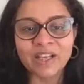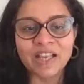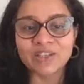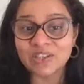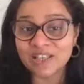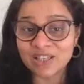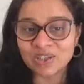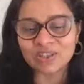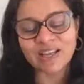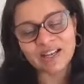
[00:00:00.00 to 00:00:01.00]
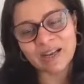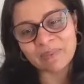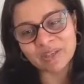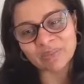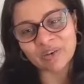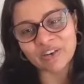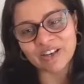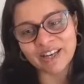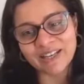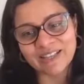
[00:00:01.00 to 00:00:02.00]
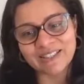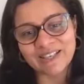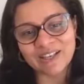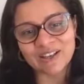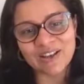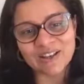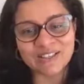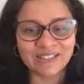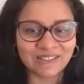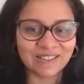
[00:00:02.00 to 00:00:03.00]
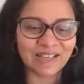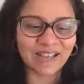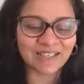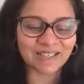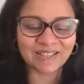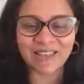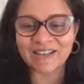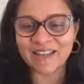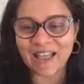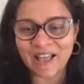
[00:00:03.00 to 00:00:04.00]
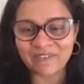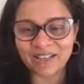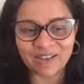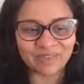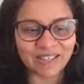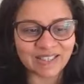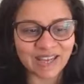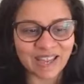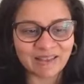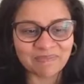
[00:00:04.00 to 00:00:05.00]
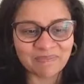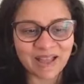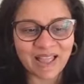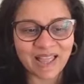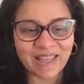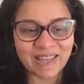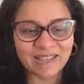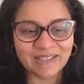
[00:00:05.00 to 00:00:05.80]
So stay tuned. I'll come in tomorrow again at 10 o'clock. Until then, have a lovely day. Bye.